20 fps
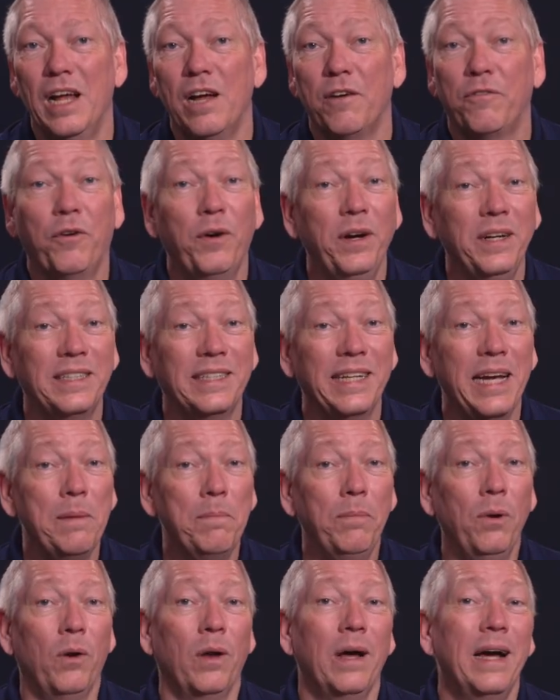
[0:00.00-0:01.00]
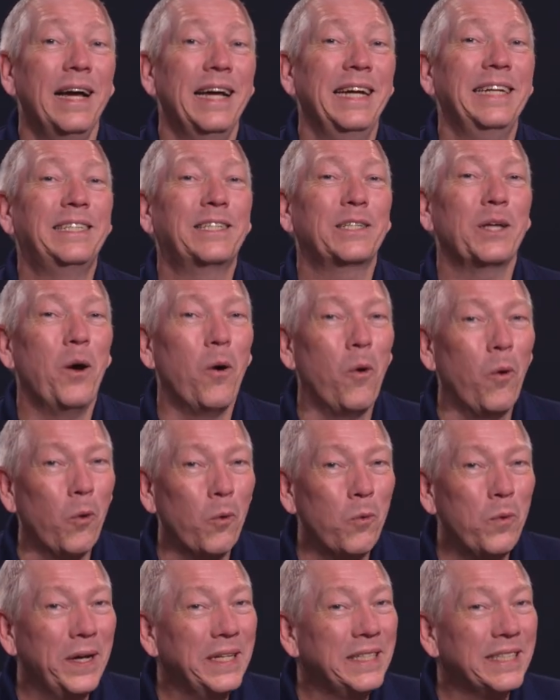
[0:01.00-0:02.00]
For example, it's
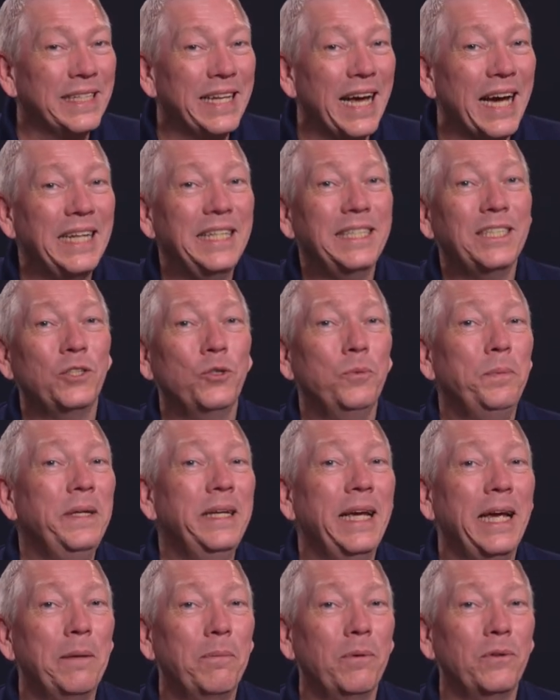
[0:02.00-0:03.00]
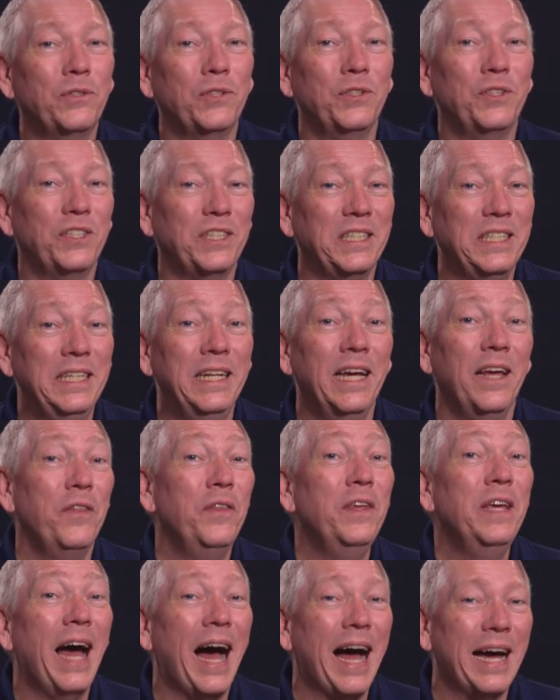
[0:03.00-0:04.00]
always nice to be able to see
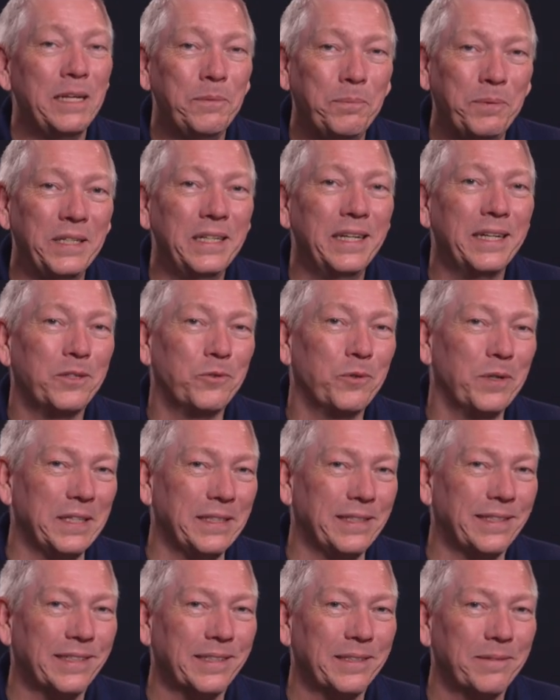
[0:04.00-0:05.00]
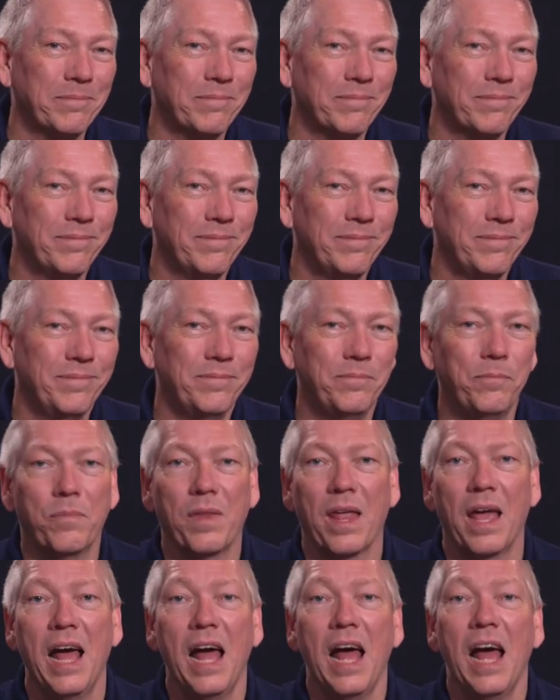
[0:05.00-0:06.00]
the IP address.
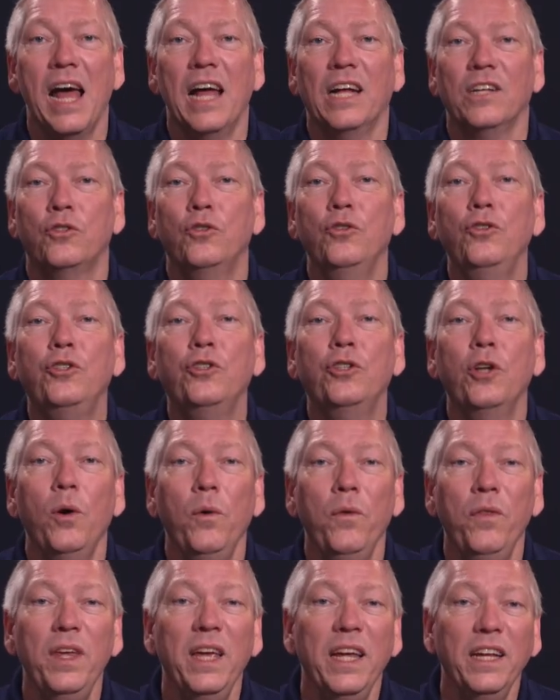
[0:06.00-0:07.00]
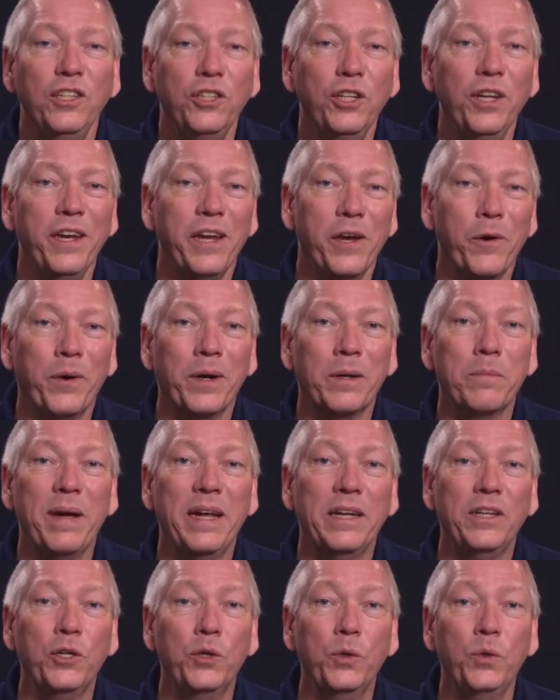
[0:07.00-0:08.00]
To show the engineering
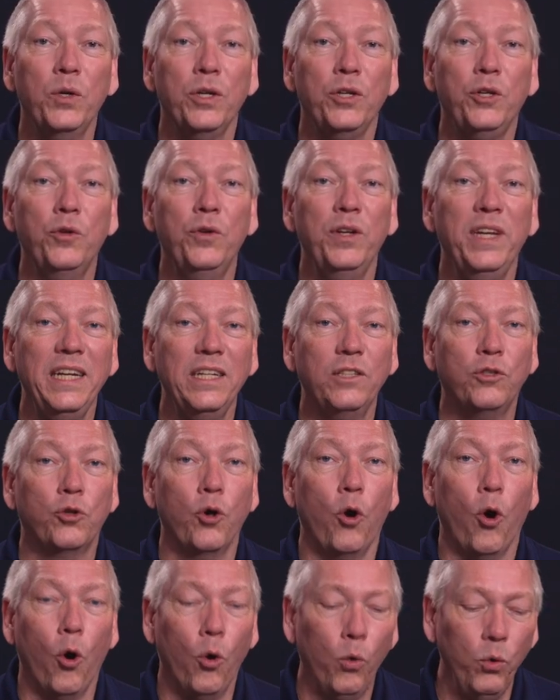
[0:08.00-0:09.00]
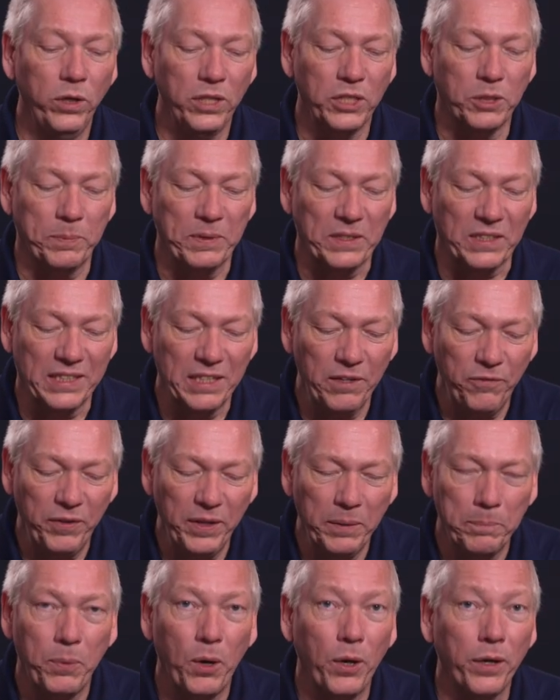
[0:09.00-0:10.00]
menu, you need to hold a
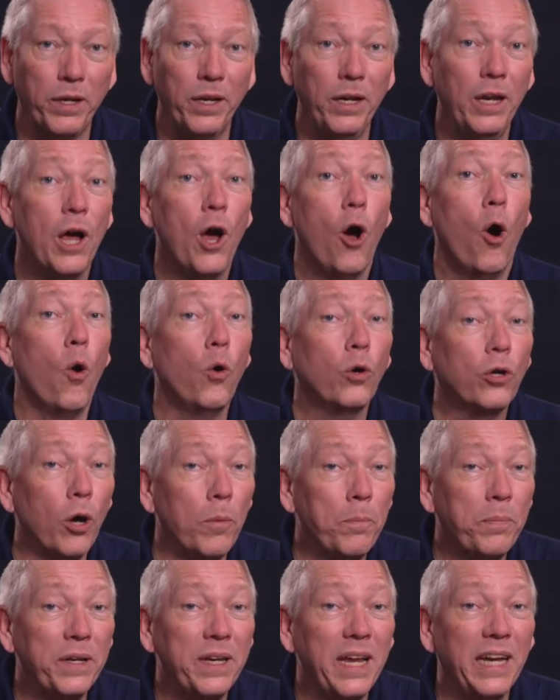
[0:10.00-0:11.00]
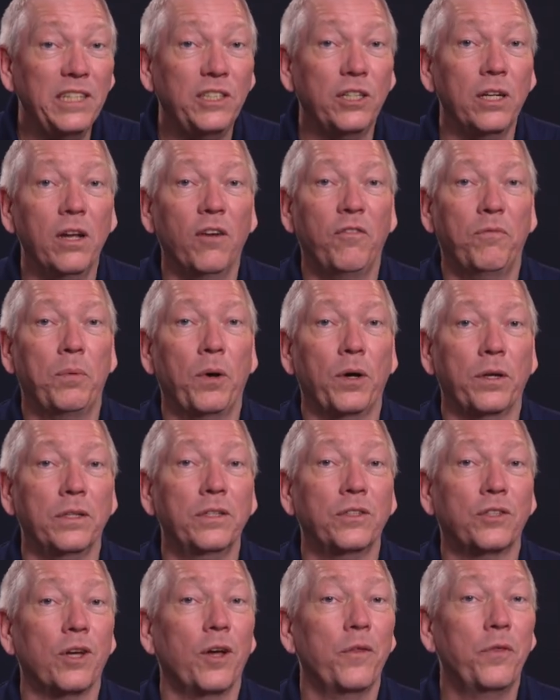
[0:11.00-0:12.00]
specific button or combination of
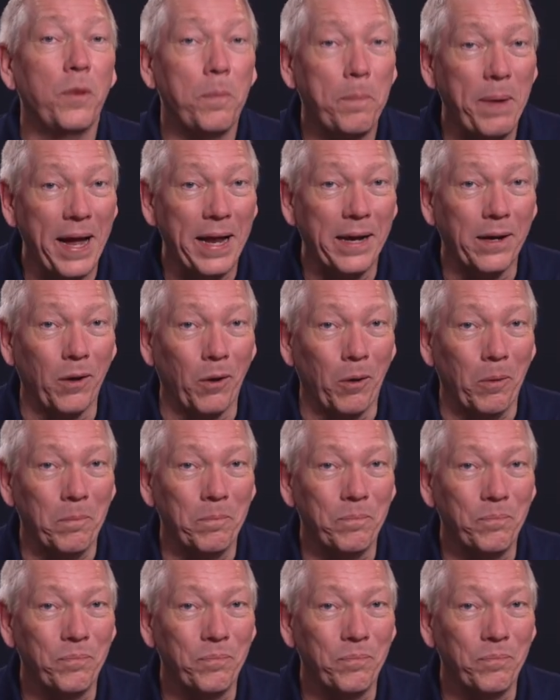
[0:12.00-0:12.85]
buttons on the panel.